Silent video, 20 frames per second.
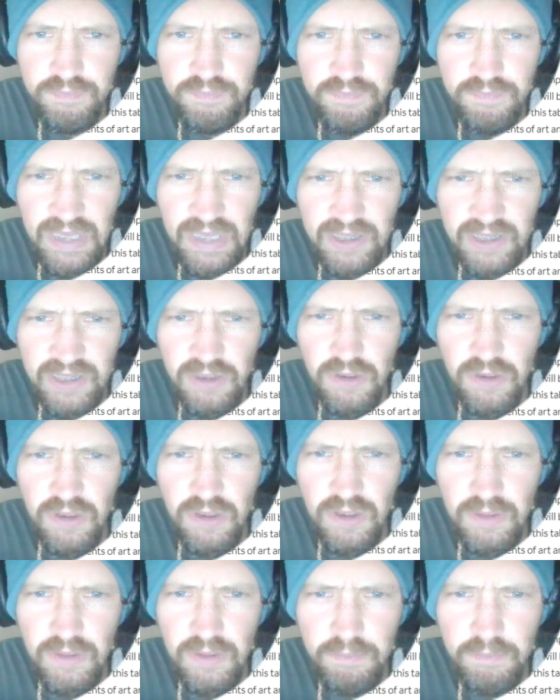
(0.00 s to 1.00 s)
panel
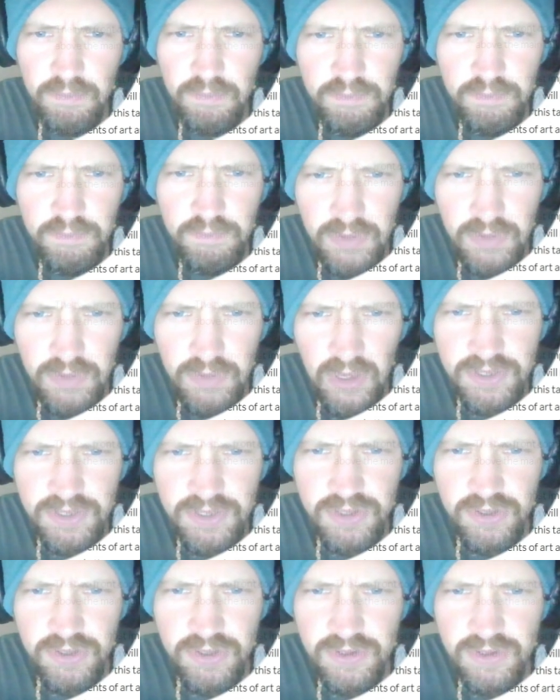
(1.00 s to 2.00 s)

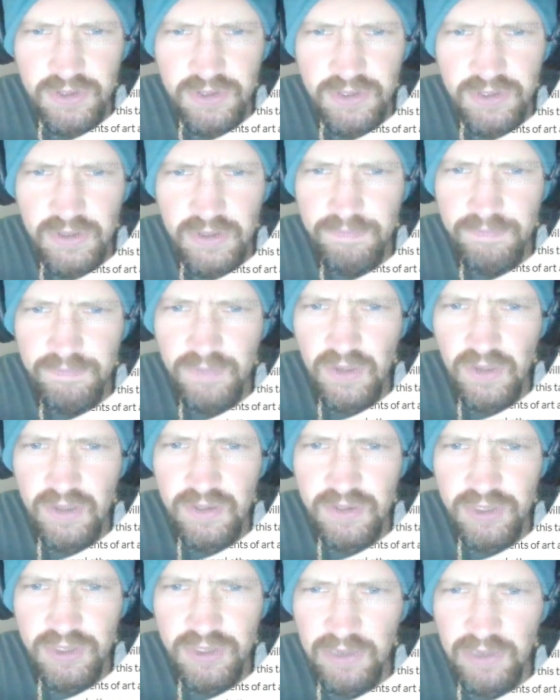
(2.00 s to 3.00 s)
balustrades
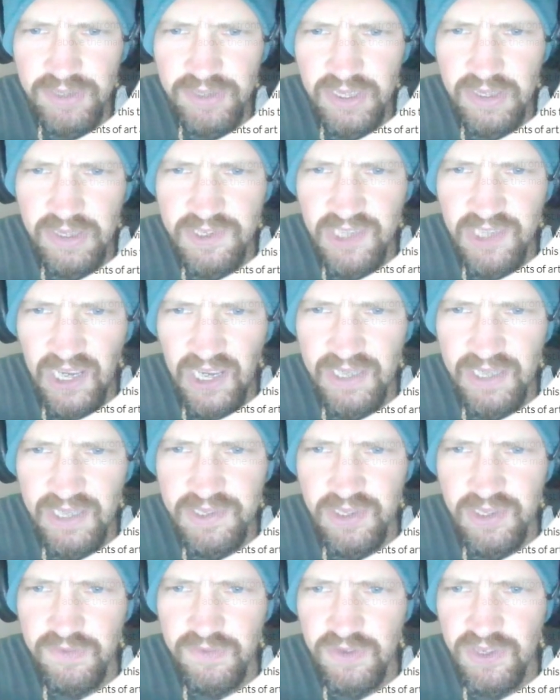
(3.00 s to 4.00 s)
surmounting the sides
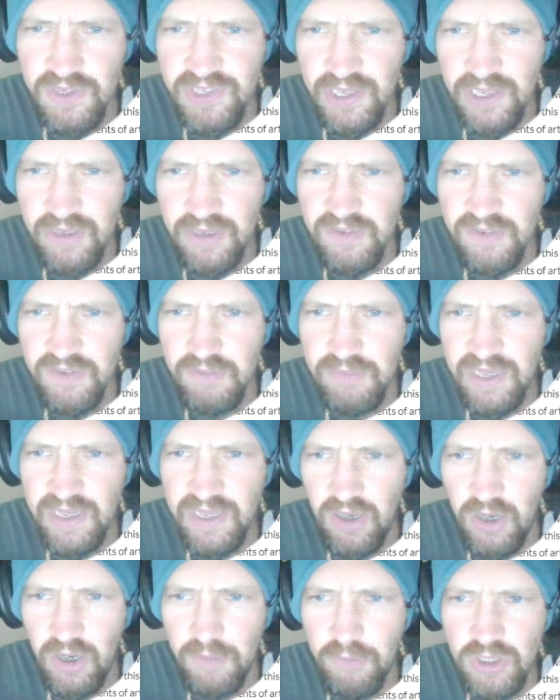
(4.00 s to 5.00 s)
over the center of the main
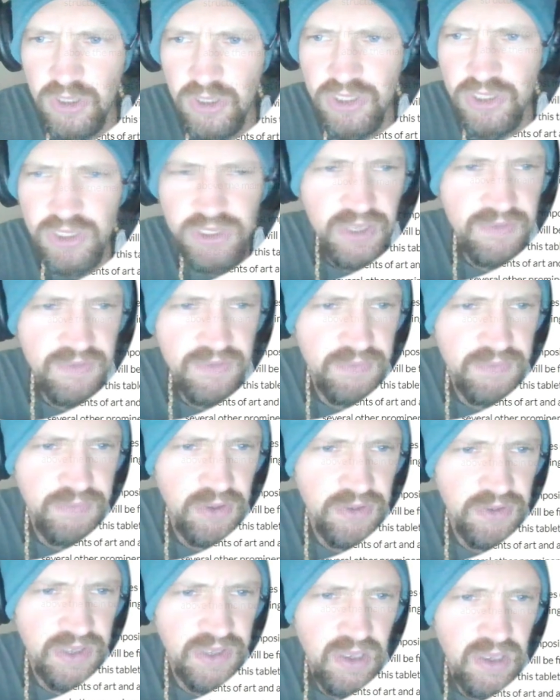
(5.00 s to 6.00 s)
hall portions of the
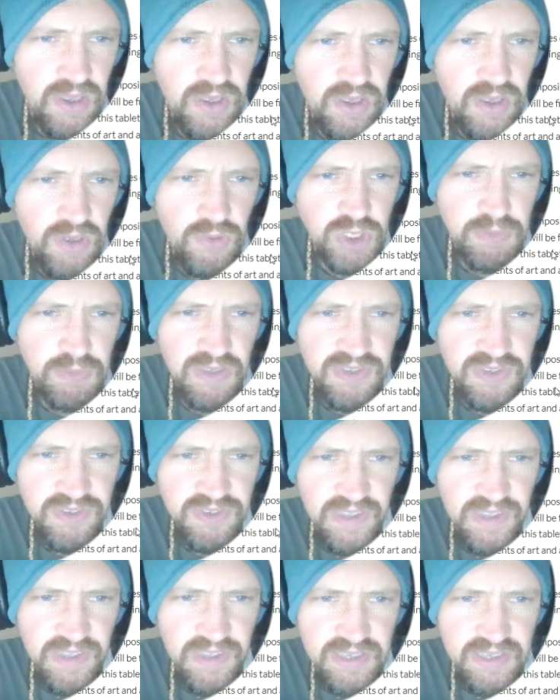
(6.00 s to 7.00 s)
building, which will be
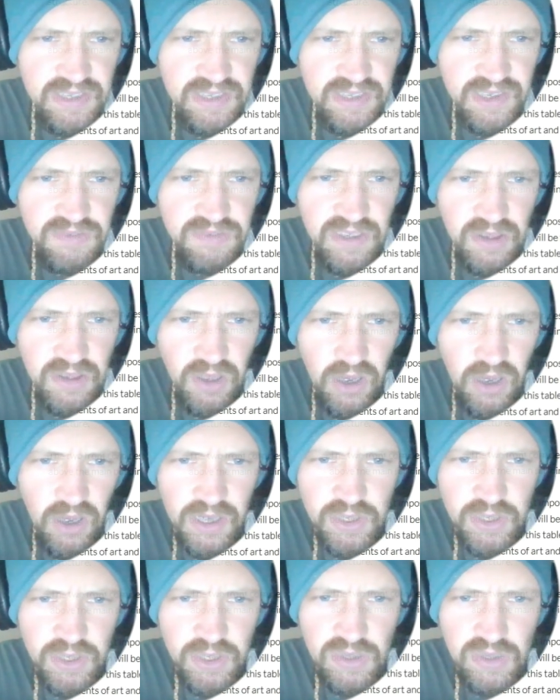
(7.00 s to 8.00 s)
56 feet long
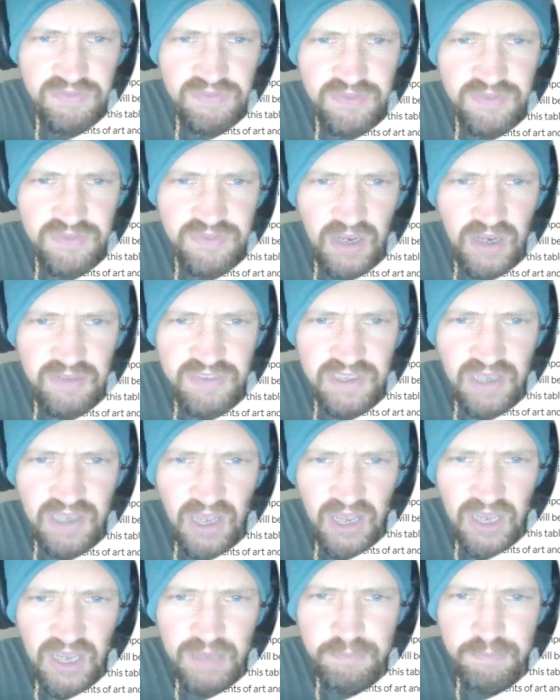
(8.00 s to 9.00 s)
and 29 feet
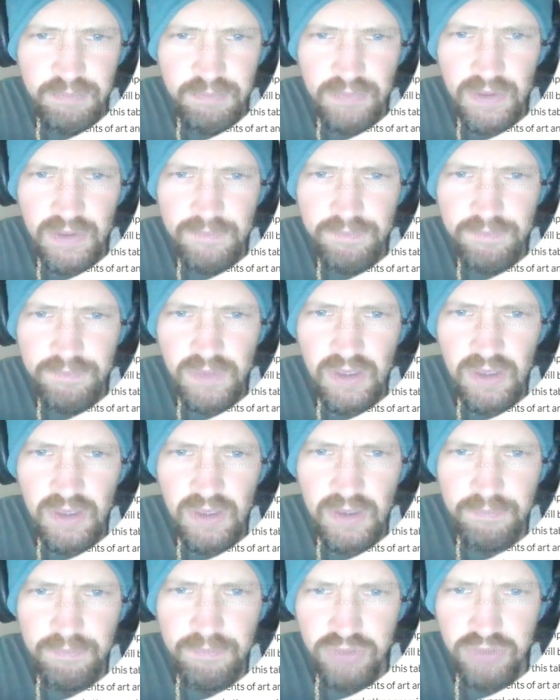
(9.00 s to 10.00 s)
high,
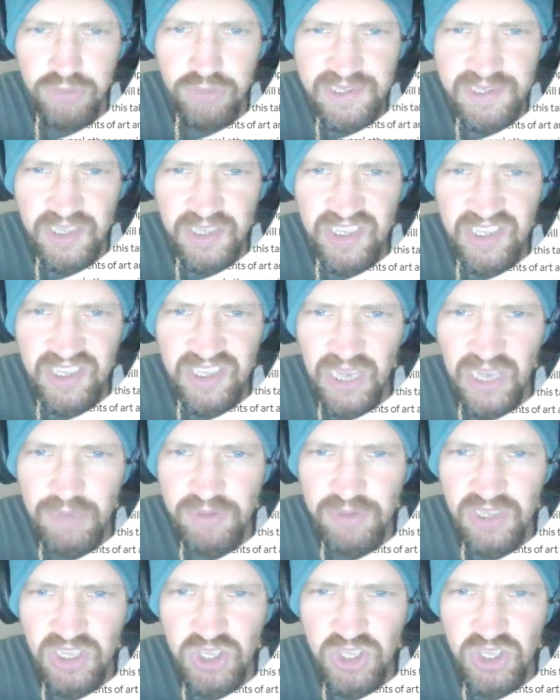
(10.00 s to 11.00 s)
braced on each side
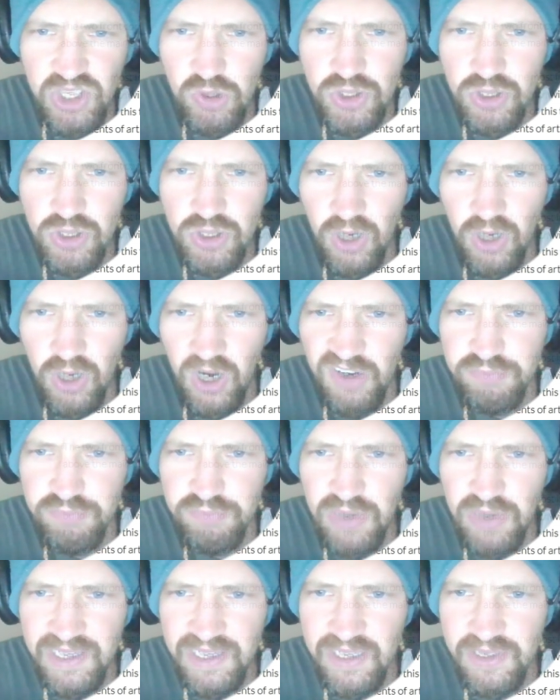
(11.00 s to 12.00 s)
with a huge carved
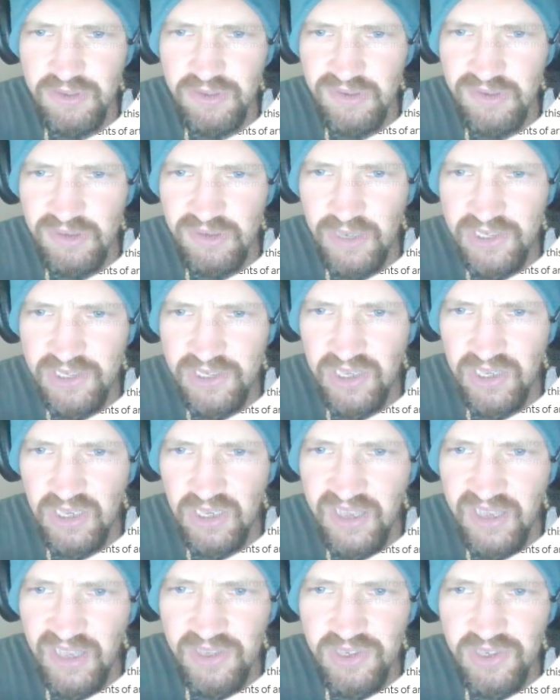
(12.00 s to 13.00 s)
brackets resting
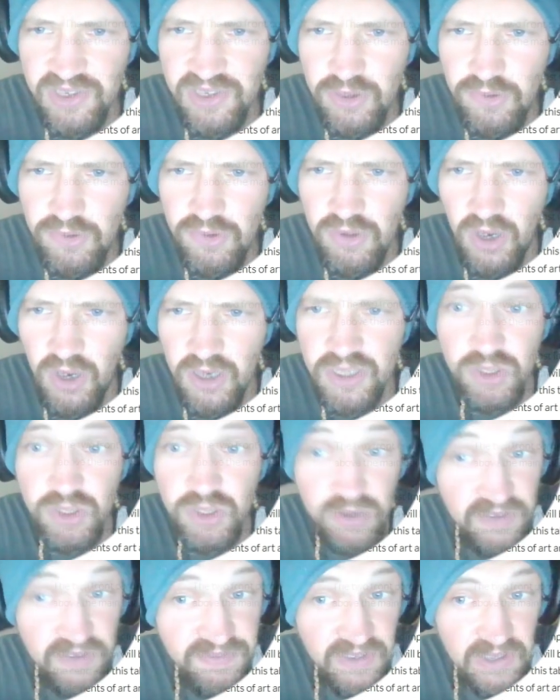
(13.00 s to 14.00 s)
against 2 large
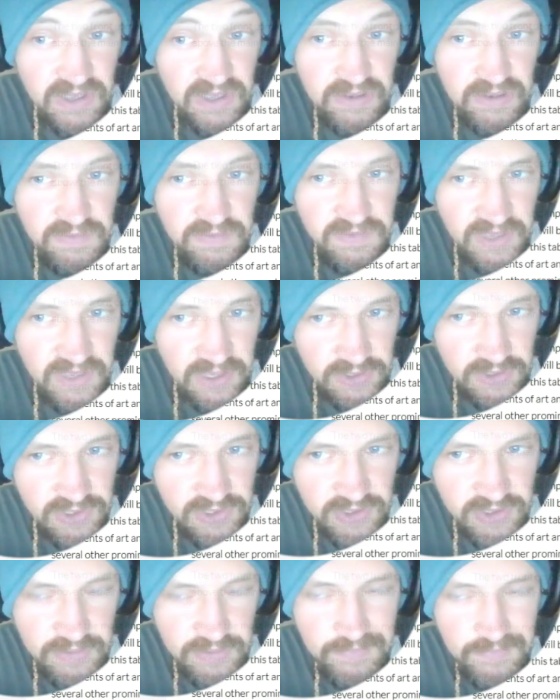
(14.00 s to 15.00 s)
griffin
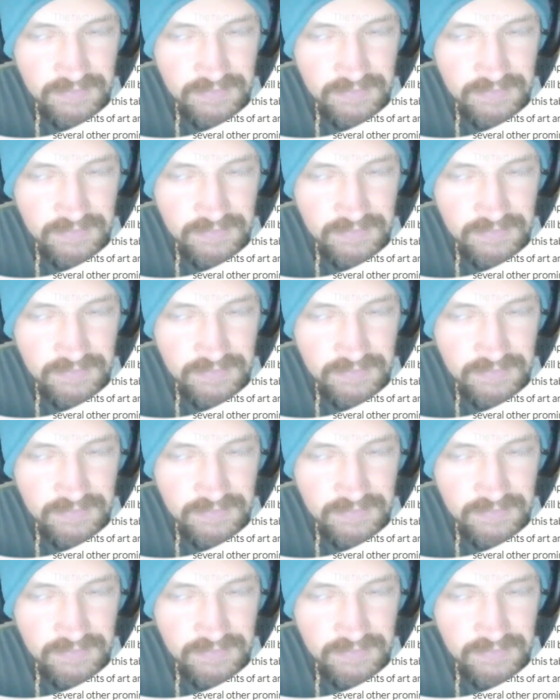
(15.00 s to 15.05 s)
figures.